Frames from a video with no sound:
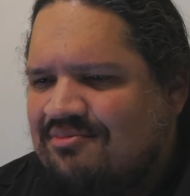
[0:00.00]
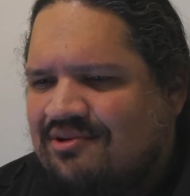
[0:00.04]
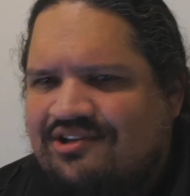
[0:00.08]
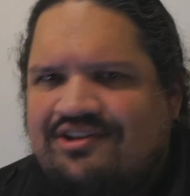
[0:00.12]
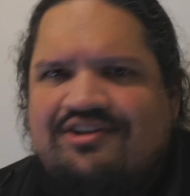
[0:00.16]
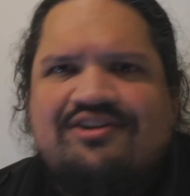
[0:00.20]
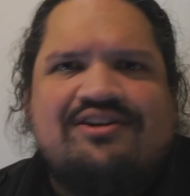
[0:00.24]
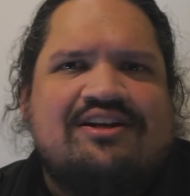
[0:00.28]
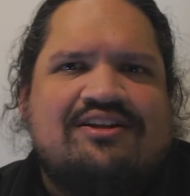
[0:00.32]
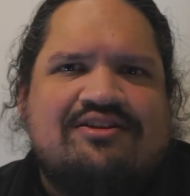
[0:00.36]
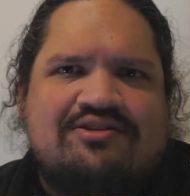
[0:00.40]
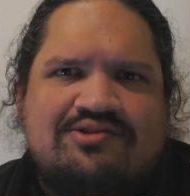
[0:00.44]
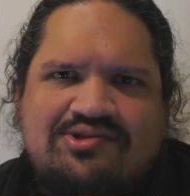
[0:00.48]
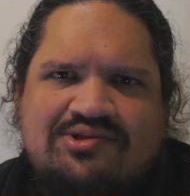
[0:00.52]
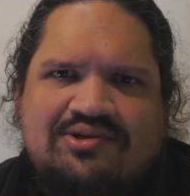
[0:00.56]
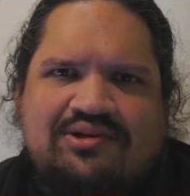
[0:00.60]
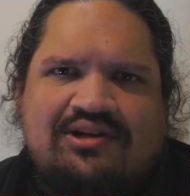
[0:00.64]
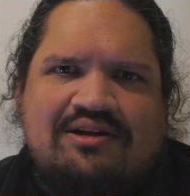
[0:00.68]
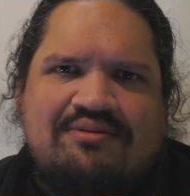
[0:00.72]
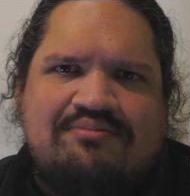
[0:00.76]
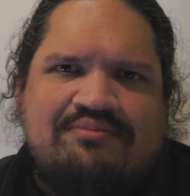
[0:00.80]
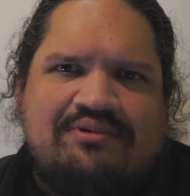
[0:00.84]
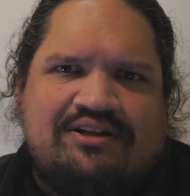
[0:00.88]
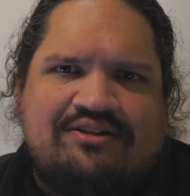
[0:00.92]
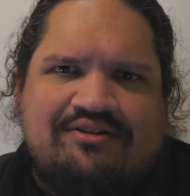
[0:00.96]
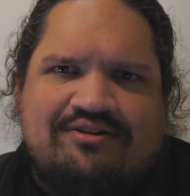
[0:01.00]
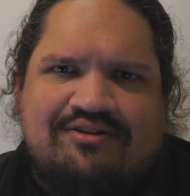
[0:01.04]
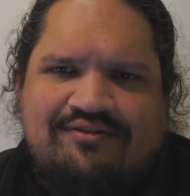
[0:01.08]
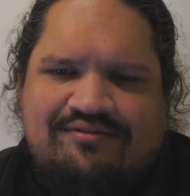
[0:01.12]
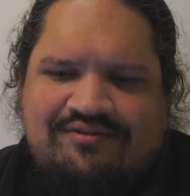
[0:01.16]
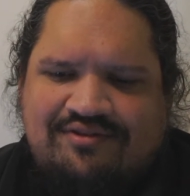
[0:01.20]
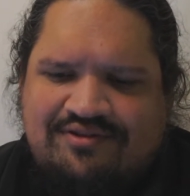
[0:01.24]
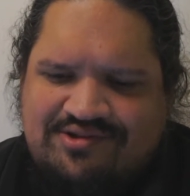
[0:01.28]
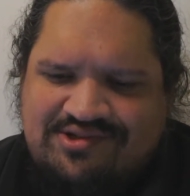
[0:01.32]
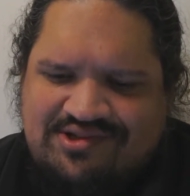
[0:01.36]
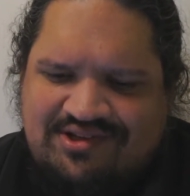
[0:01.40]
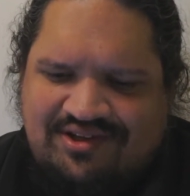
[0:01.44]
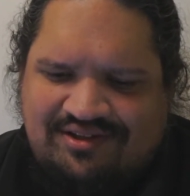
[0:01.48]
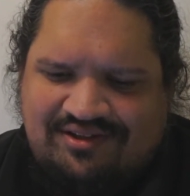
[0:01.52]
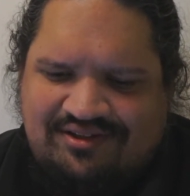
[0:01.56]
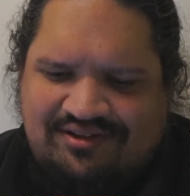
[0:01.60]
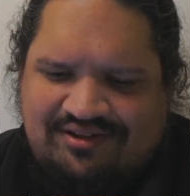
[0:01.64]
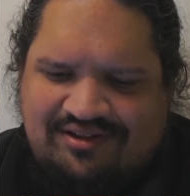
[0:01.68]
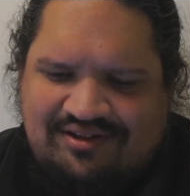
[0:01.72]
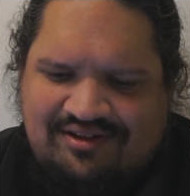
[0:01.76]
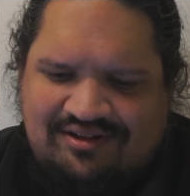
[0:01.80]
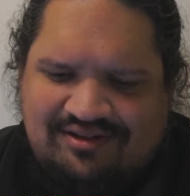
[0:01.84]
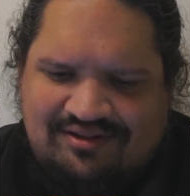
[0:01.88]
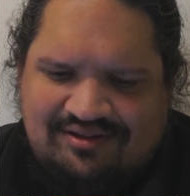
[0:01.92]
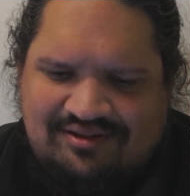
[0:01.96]
But you can also let me know if there's
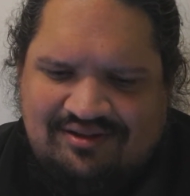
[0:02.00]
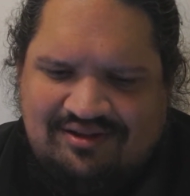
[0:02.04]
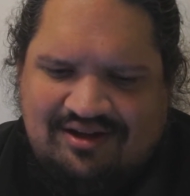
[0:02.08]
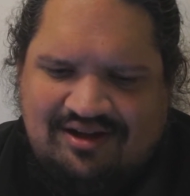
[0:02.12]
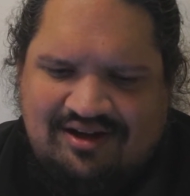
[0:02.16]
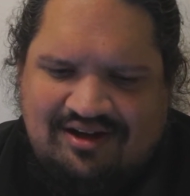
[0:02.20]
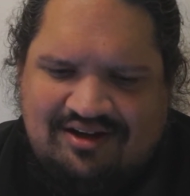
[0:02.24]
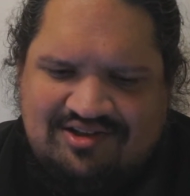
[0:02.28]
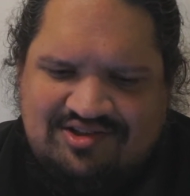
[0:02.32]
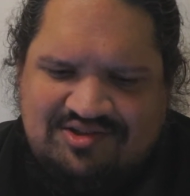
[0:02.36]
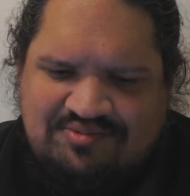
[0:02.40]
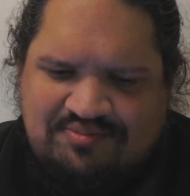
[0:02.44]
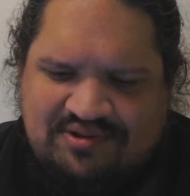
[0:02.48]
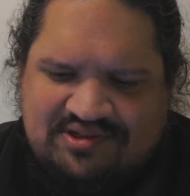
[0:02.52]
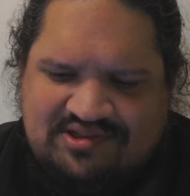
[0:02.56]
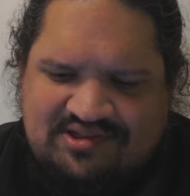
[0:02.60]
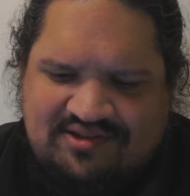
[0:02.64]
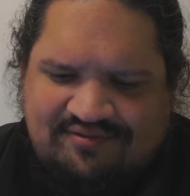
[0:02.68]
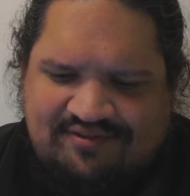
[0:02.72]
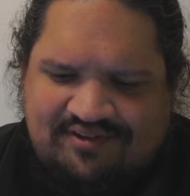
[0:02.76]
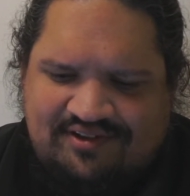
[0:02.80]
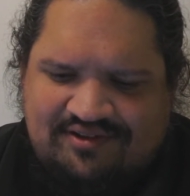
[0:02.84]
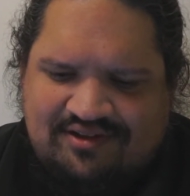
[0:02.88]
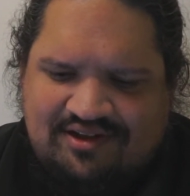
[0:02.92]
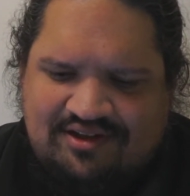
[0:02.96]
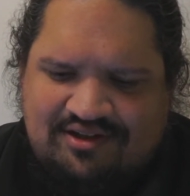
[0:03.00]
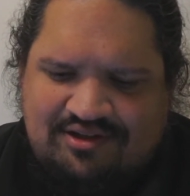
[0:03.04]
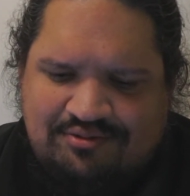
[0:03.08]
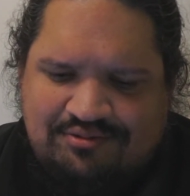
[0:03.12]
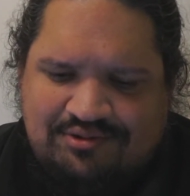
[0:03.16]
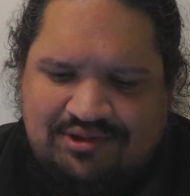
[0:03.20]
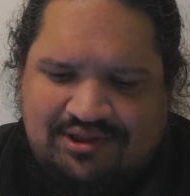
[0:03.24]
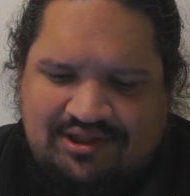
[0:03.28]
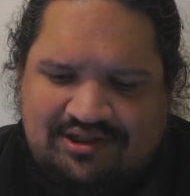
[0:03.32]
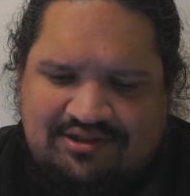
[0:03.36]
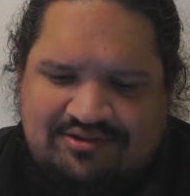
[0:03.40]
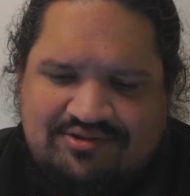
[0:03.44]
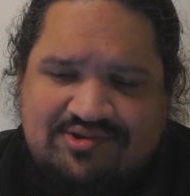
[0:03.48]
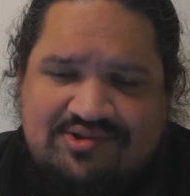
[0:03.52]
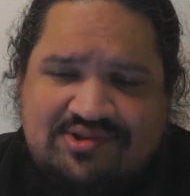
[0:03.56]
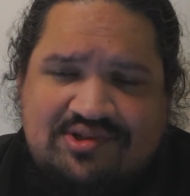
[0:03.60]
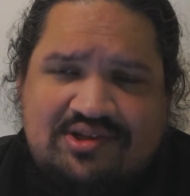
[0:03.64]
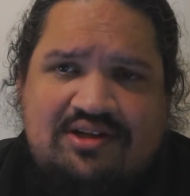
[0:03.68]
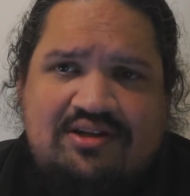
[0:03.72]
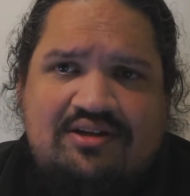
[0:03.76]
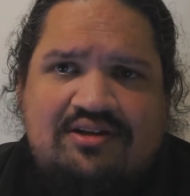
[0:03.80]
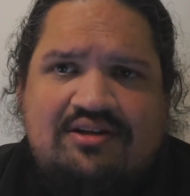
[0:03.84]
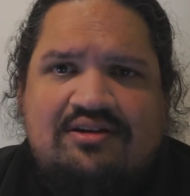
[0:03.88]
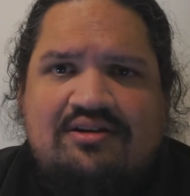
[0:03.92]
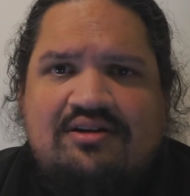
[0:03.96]
anything specific that you would like to
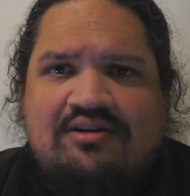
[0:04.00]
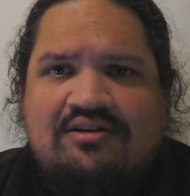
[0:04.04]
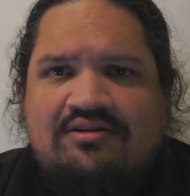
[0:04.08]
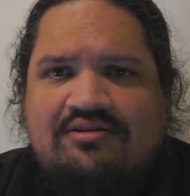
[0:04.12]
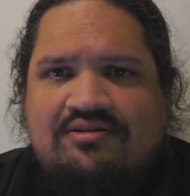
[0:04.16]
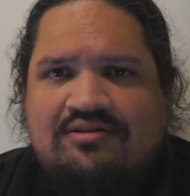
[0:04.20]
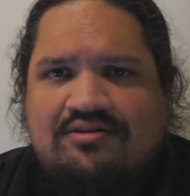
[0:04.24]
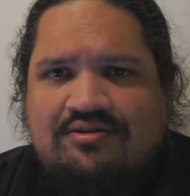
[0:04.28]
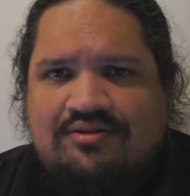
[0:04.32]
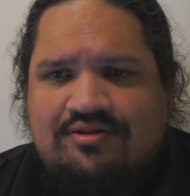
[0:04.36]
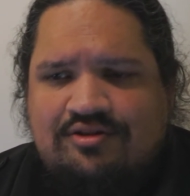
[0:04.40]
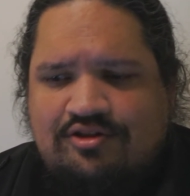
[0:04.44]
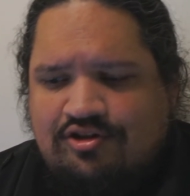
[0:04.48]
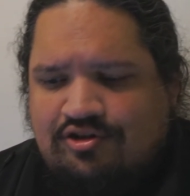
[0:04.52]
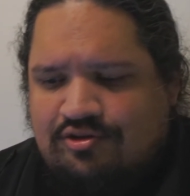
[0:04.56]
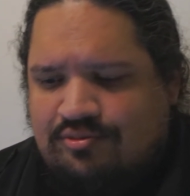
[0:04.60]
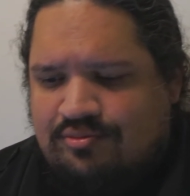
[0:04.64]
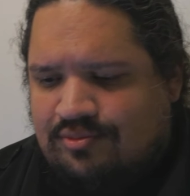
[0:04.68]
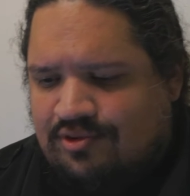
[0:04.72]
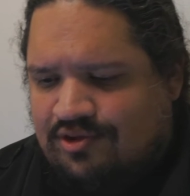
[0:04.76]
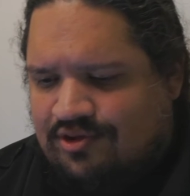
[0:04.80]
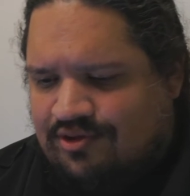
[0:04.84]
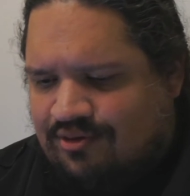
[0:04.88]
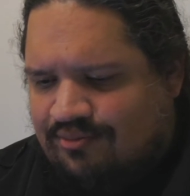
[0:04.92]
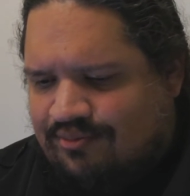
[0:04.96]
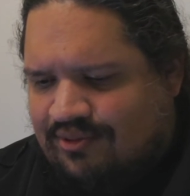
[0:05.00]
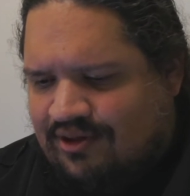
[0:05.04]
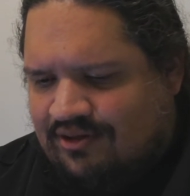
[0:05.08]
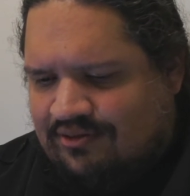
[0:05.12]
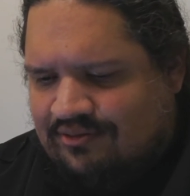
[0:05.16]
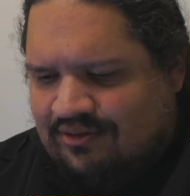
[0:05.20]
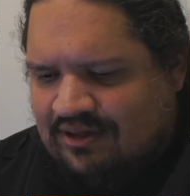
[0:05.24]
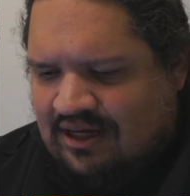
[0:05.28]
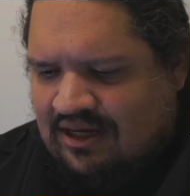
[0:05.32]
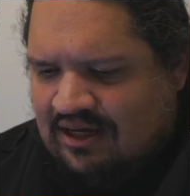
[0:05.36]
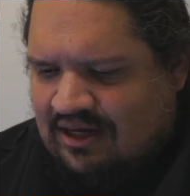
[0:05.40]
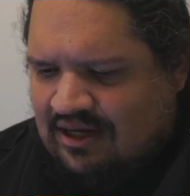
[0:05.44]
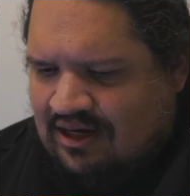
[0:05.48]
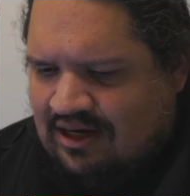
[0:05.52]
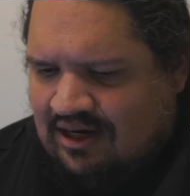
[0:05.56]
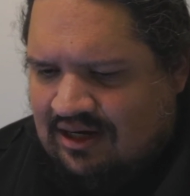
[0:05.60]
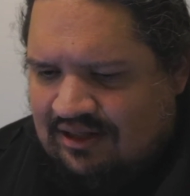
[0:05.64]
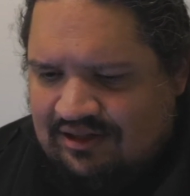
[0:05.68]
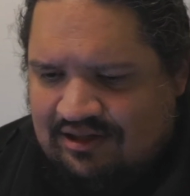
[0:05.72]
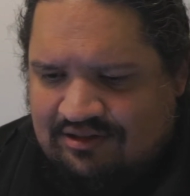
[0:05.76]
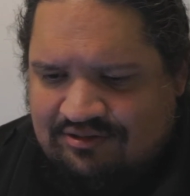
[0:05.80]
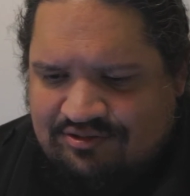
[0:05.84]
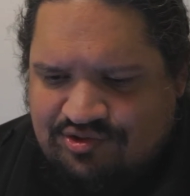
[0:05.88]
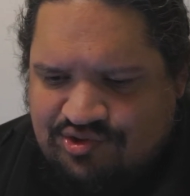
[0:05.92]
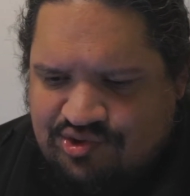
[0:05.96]
see or know more about.
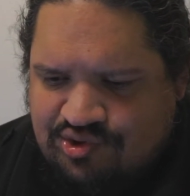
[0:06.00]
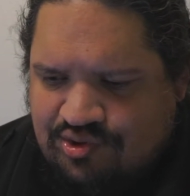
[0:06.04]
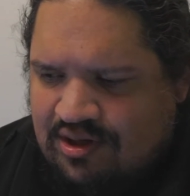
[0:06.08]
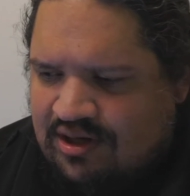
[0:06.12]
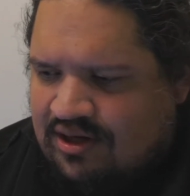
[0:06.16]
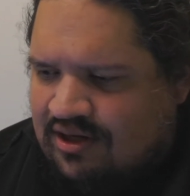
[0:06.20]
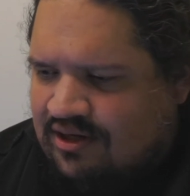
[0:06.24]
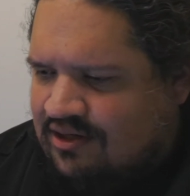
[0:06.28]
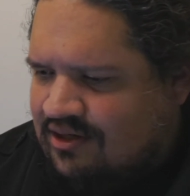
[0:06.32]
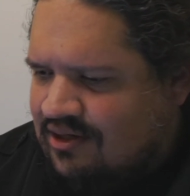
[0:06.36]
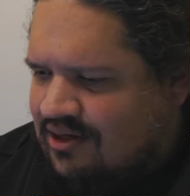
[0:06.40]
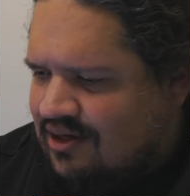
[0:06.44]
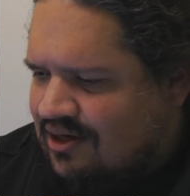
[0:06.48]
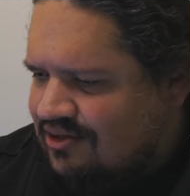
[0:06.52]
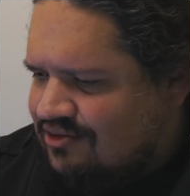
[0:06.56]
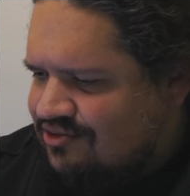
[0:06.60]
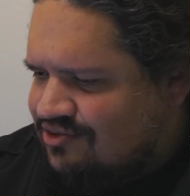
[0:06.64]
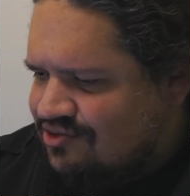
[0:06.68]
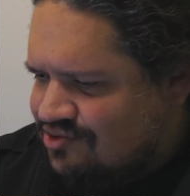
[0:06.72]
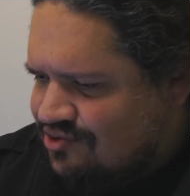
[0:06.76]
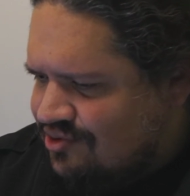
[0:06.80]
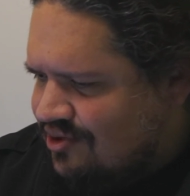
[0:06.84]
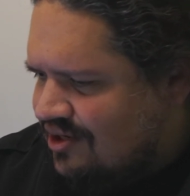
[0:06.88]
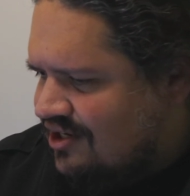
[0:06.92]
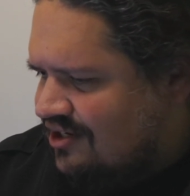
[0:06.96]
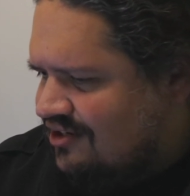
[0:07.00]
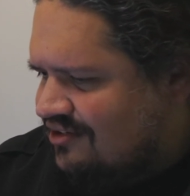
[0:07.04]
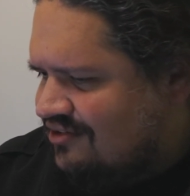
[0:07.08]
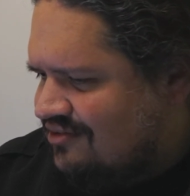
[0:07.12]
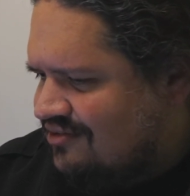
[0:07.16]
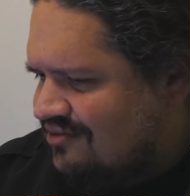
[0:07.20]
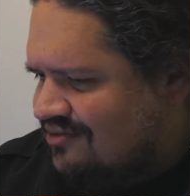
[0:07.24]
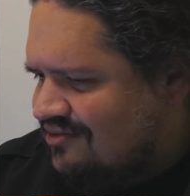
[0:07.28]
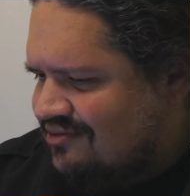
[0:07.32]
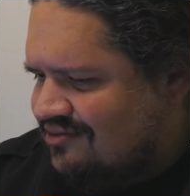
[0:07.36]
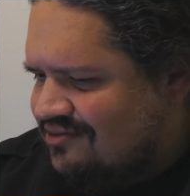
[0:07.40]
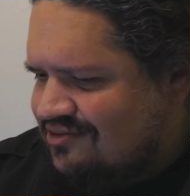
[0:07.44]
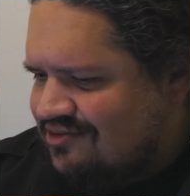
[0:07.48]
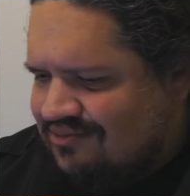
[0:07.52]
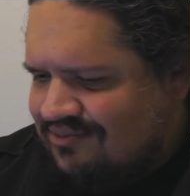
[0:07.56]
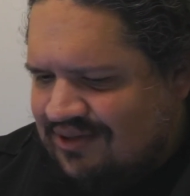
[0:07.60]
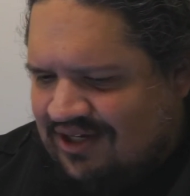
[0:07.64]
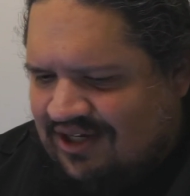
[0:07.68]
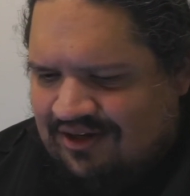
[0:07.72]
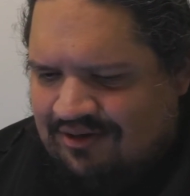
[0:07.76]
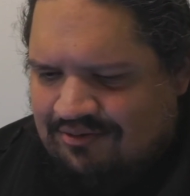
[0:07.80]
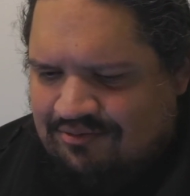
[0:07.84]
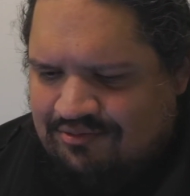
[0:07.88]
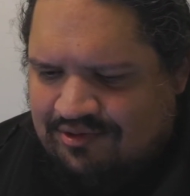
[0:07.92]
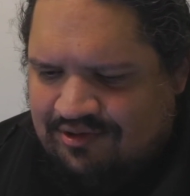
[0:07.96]
And I'll try to
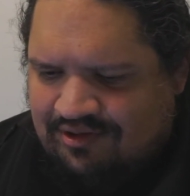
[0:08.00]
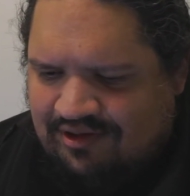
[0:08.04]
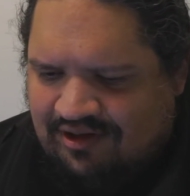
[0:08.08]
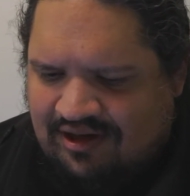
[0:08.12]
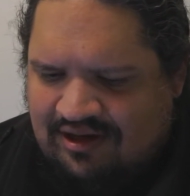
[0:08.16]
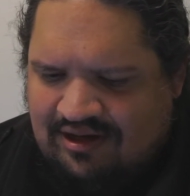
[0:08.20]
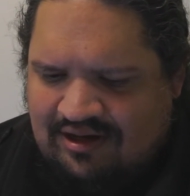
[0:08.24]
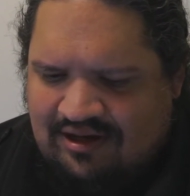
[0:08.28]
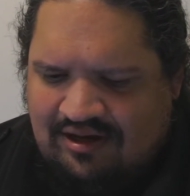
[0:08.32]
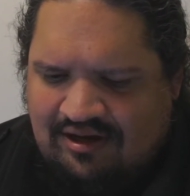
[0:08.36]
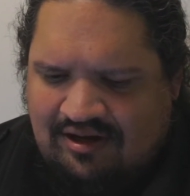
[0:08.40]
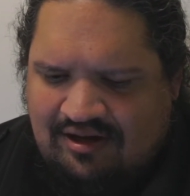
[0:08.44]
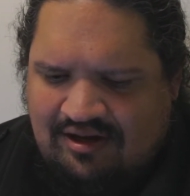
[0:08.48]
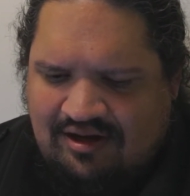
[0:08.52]
make it work.